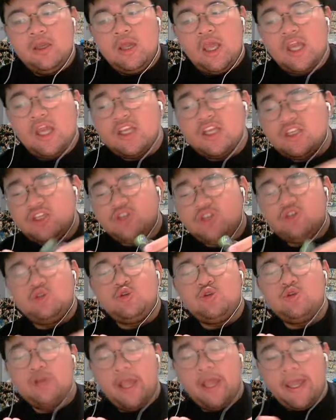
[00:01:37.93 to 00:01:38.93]
exceeds
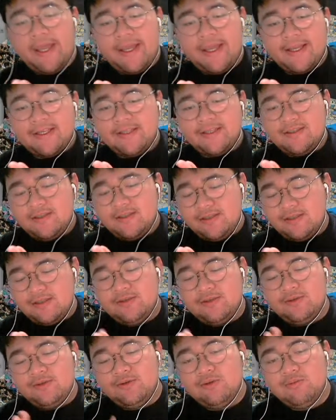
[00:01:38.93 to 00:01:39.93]
exceeds too